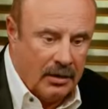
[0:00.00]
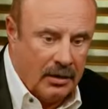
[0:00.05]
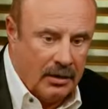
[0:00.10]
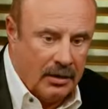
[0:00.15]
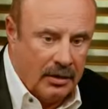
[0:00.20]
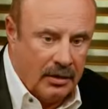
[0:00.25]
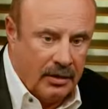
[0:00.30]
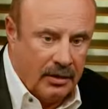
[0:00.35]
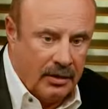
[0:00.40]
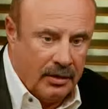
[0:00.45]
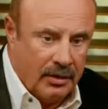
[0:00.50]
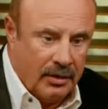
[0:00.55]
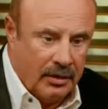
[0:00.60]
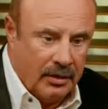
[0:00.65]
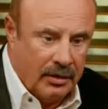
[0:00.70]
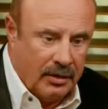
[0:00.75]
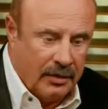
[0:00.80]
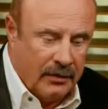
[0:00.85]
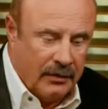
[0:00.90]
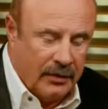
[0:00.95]
You're
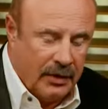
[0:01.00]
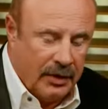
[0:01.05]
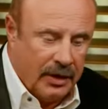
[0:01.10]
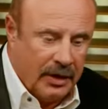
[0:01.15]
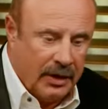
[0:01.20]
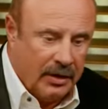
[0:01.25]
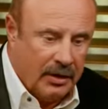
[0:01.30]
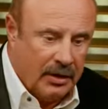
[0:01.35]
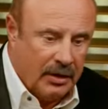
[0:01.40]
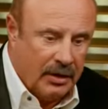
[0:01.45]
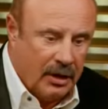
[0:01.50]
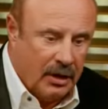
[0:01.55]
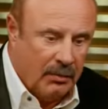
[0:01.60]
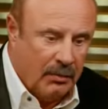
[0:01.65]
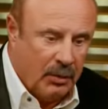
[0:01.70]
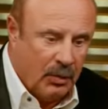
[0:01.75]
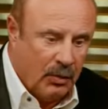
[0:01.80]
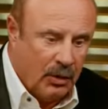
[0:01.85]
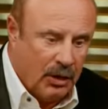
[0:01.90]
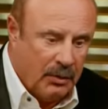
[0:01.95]
a very
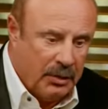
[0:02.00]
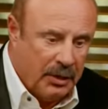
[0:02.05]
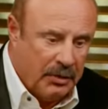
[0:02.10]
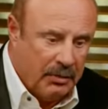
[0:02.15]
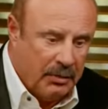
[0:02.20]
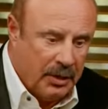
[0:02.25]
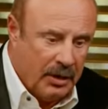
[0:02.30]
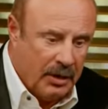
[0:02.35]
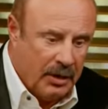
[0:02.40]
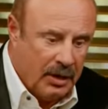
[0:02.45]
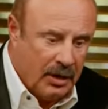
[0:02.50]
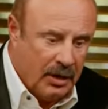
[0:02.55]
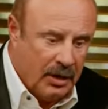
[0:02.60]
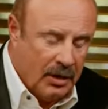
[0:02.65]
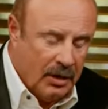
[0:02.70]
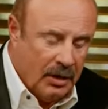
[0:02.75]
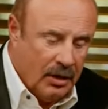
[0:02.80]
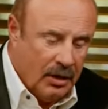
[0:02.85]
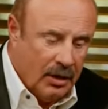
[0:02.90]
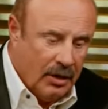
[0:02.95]
humble woman, but
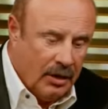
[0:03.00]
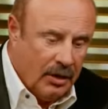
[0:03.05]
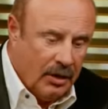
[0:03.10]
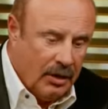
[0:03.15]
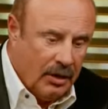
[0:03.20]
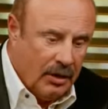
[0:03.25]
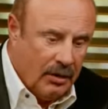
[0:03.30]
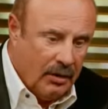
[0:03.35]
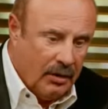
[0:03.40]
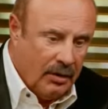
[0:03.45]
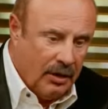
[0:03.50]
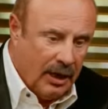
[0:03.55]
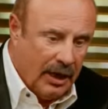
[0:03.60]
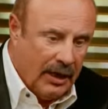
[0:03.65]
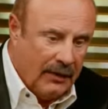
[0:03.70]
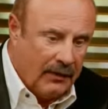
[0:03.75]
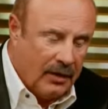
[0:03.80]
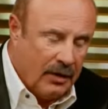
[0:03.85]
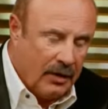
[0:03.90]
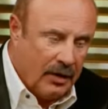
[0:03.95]
you
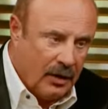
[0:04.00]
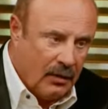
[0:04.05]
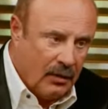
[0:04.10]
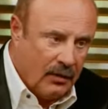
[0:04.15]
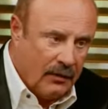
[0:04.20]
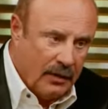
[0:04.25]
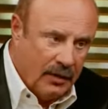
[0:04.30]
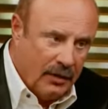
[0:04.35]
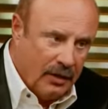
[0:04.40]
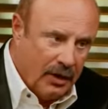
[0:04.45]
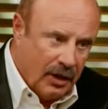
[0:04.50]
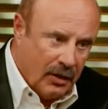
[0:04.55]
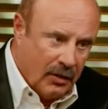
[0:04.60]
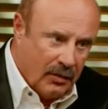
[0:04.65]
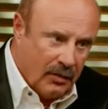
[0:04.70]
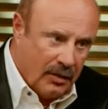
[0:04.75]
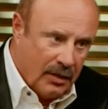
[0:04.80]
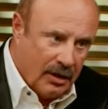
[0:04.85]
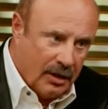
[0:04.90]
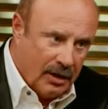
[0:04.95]
have to know, if you
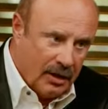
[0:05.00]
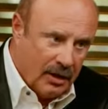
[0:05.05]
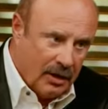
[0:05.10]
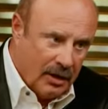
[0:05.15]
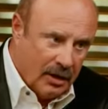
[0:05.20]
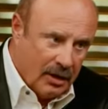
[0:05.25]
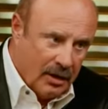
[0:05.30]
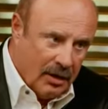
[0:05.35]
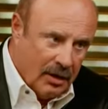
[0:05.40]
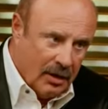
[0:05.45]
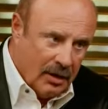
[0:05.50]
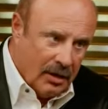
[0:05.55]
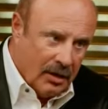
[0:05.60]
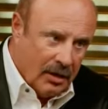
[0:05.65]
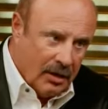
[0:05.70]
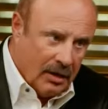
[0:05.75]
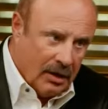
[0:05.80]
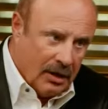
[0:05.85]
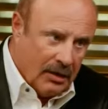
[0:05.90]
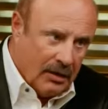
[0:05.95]
don't, that
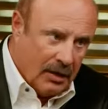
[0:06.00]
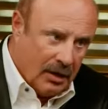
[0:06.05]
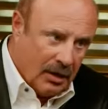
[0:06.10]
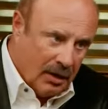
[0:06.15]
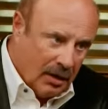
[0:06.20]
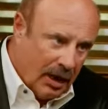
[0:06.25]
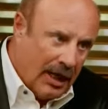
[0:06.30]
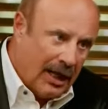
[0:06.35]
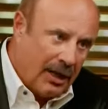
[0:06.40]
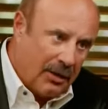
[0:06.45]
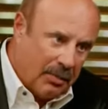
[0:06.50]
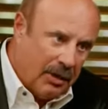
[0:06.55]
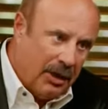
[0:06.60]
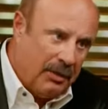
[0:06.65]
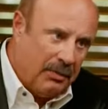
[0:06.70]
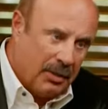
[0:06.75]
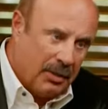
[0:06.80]
there are a lot of people